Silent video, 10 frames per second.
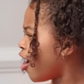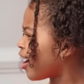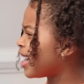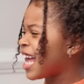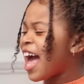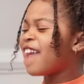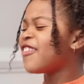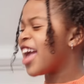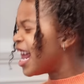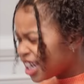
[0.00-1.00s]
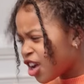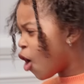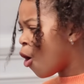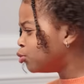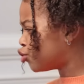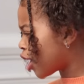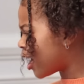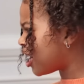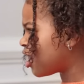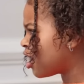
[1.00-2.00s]
guys have any home
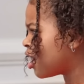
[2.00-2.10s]
training?